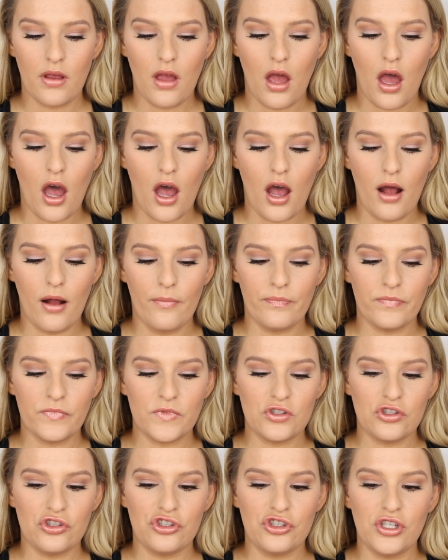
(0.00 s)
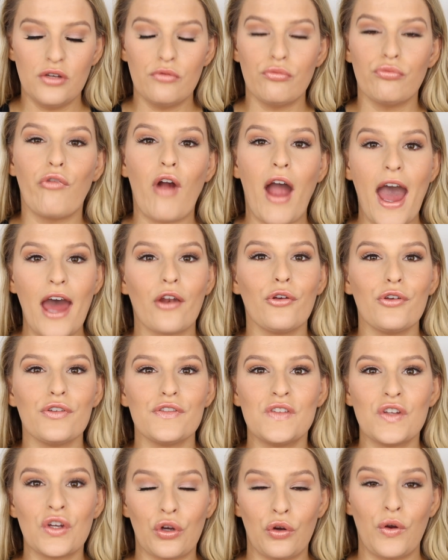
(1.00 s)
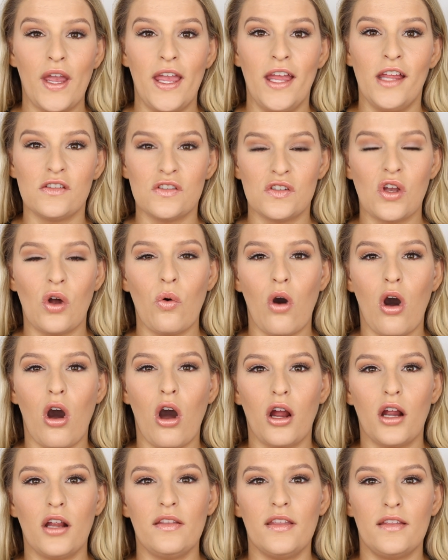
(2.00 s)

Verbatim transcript: Um, she rattles the crate so hard